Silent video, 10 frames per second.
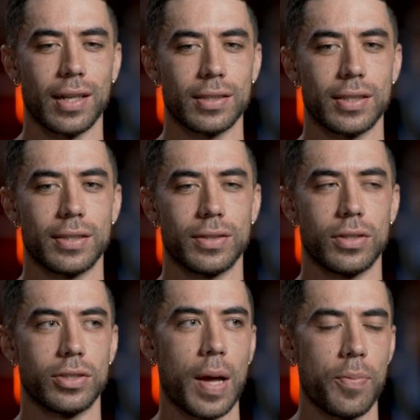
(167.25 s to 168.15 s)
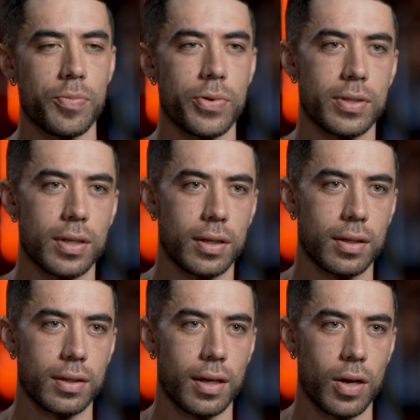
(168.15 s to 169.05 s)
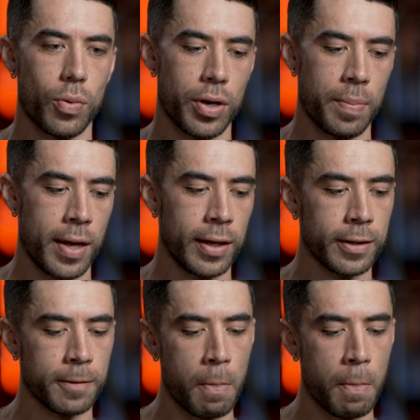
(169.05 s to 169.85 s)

this is the type of music that I want to make.